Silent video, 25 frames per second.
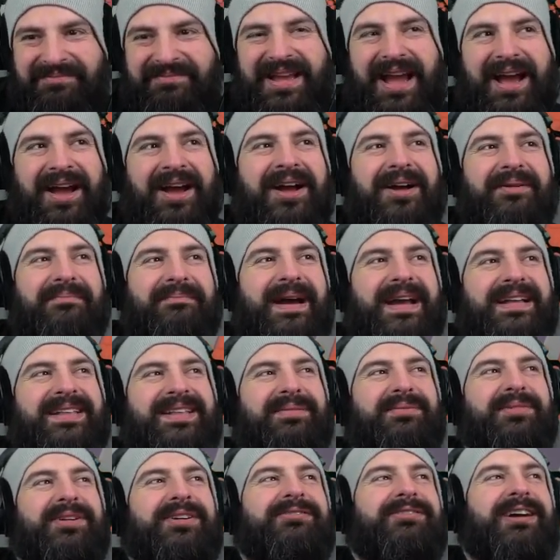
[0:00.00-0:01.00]
yeah, make
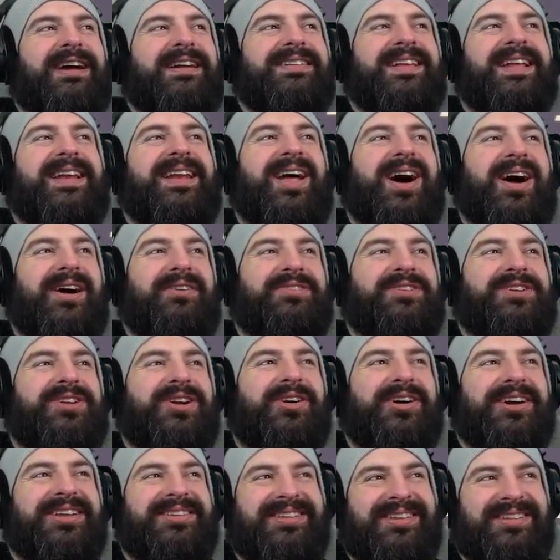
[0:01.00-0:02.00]
them regret their life
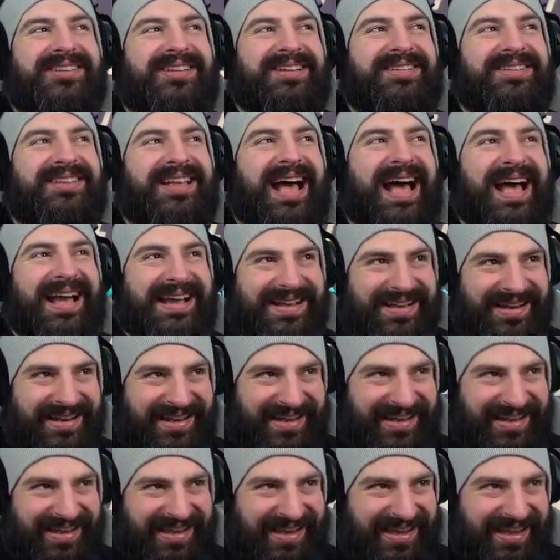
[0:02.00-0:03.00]
choices,
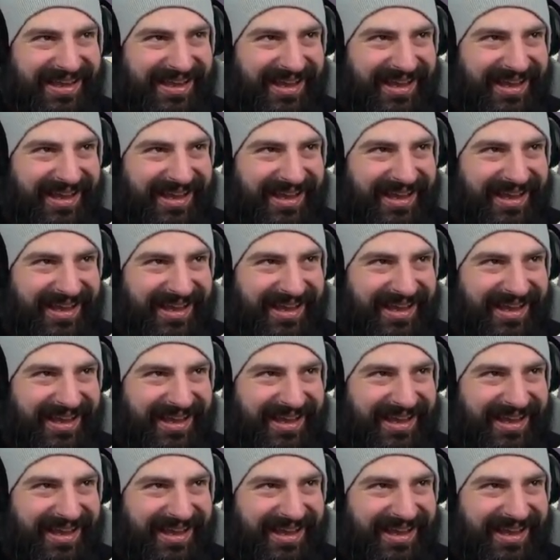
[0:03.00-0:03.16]
exactly.